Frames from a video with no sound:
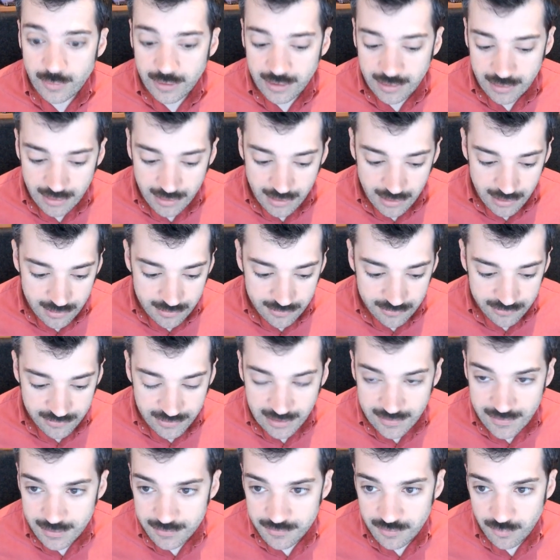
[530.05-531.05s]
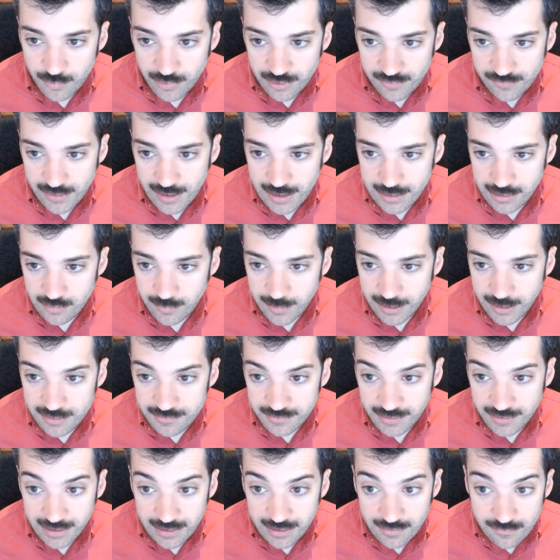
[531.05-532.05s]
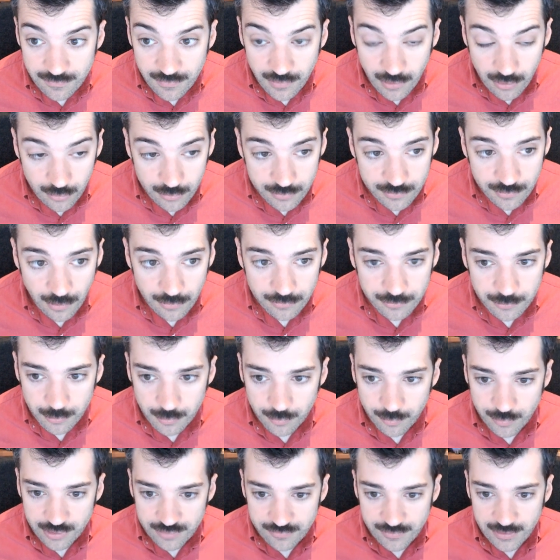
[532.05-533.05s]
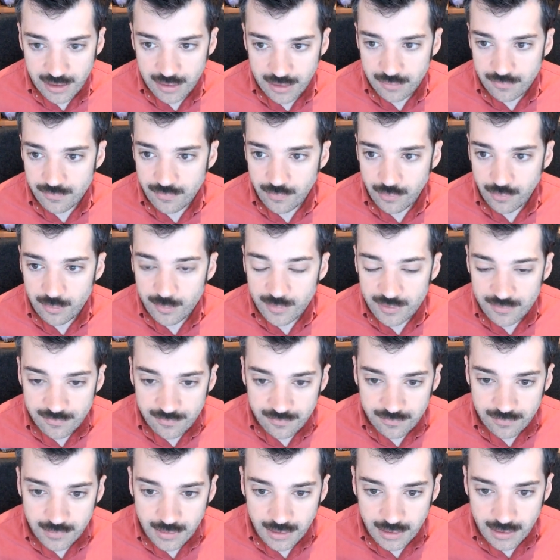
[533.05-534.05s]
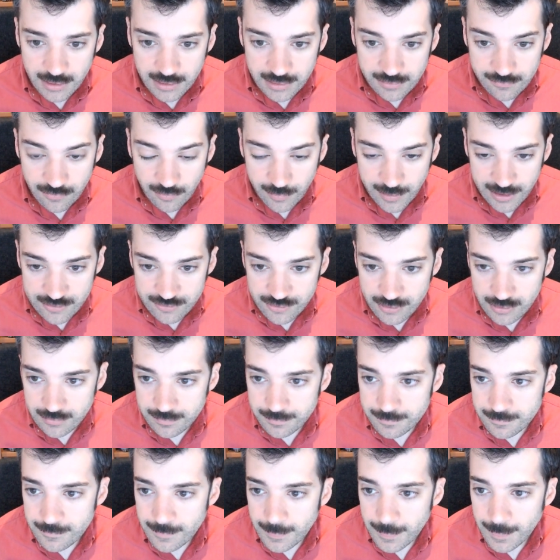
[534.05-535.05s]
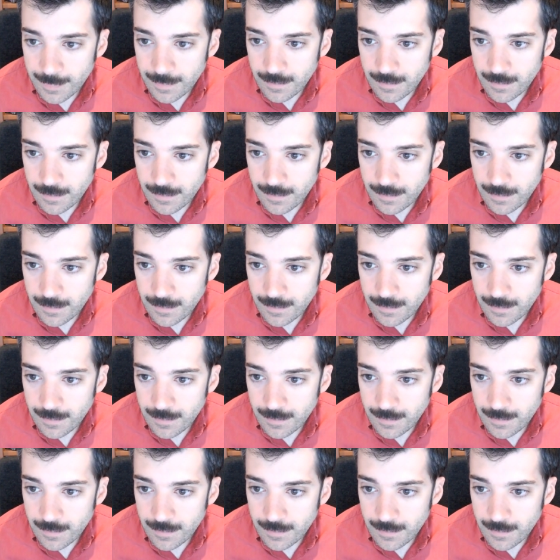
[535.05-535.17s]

and we see that it's abbreviated because info is also an abbreviated form of uh, information.